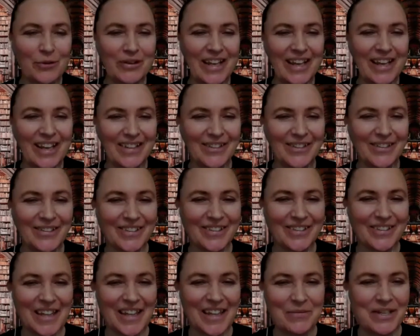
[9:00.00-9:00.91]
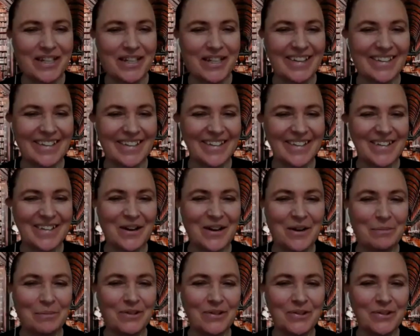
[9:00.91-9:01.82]
few days then we can
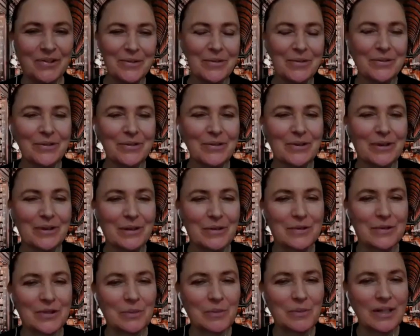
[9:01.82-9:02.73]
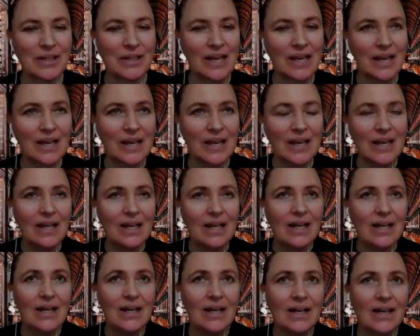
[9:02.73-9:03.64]
come to a good conclusion. But
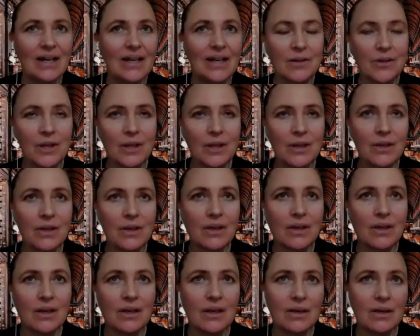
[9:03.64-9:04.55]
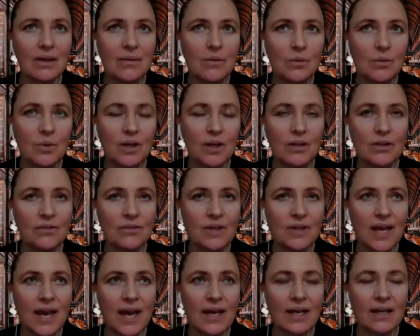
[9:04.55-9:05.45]
I think one
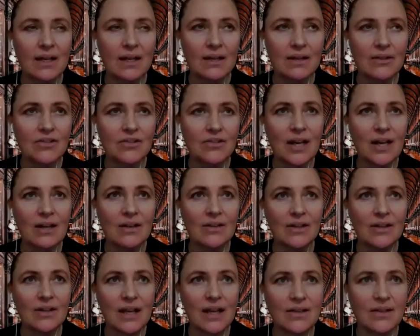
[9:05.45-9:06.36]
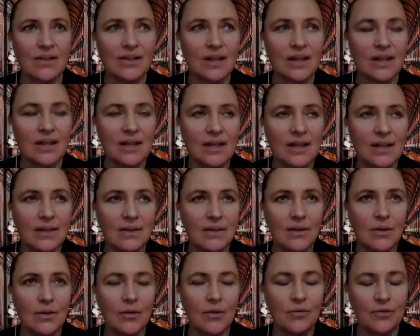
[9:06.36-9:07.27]
of the angles here that
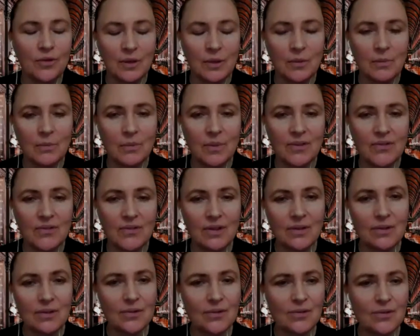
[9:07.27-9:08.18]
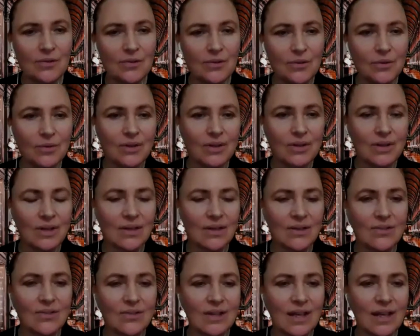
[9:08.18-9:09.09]
often are misunderstood
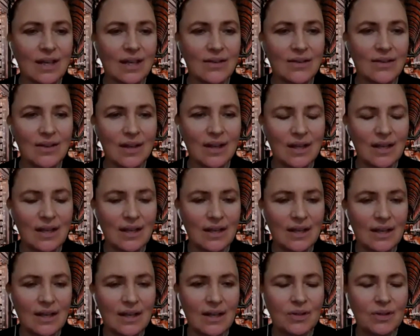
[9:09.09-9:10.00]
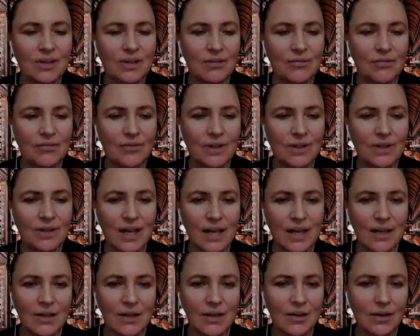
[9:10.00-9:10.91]
is that with different
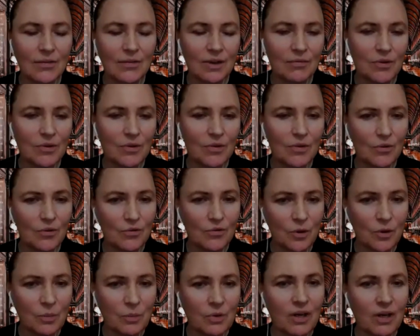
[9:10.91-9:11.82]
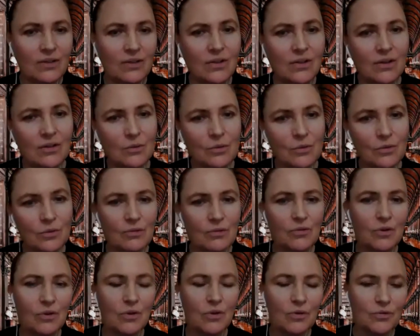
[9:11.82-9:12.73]
kind of, if you go for a product or
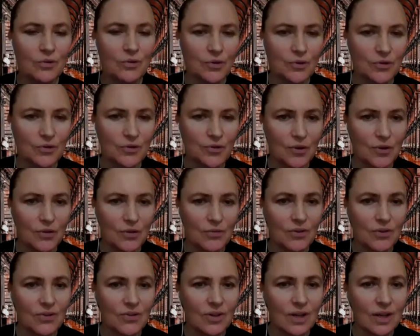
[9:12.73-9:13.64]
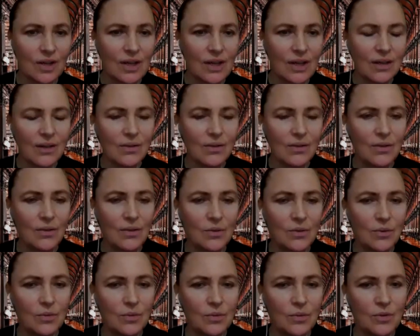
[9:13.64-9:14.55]
if you go for a service,
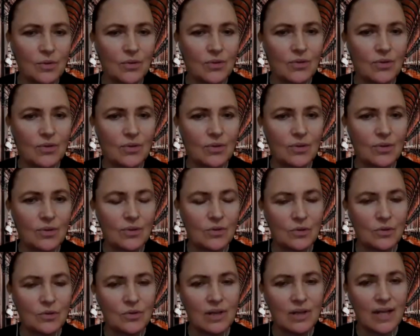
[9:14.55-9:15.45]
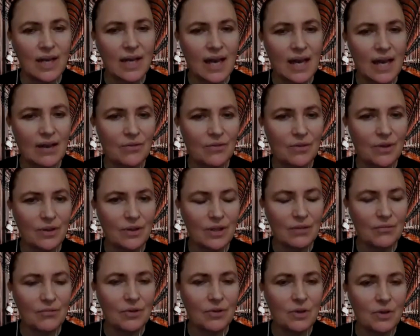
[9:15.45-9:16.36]
you would usually have
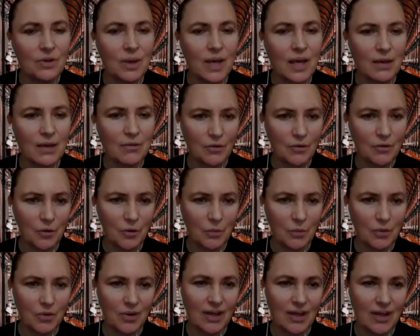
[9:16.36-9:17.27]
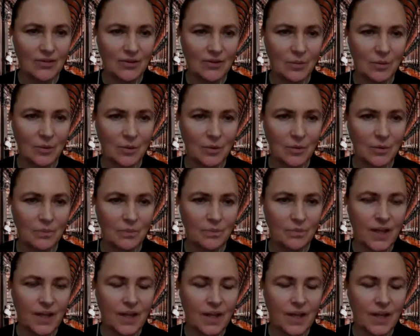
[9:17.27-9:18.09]
a different behavior from your customer.